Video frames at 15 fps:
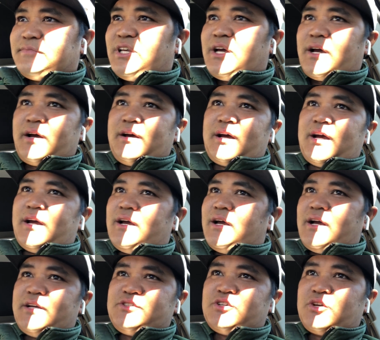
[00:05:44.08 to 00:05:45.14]
yeah,
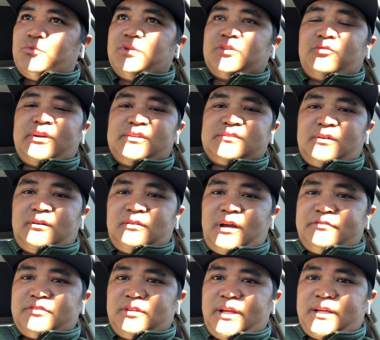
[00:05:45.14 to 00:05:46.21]
I took it with a grain of salt
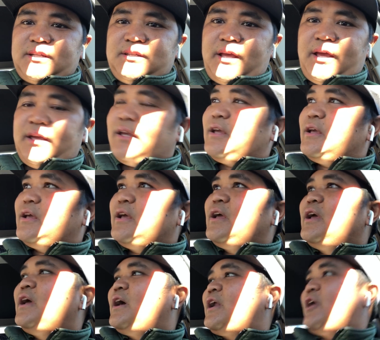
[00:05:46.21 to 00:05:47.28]
after like a day,
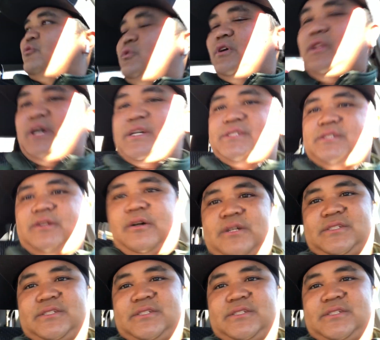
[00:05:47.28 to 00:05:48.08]
and I realized, you know,